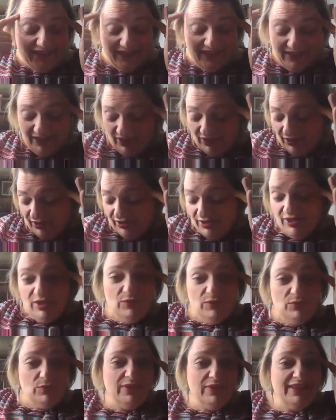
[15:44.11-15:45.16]
here
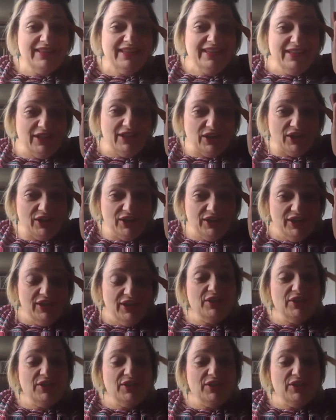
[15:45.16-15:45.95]
with here. Yeah.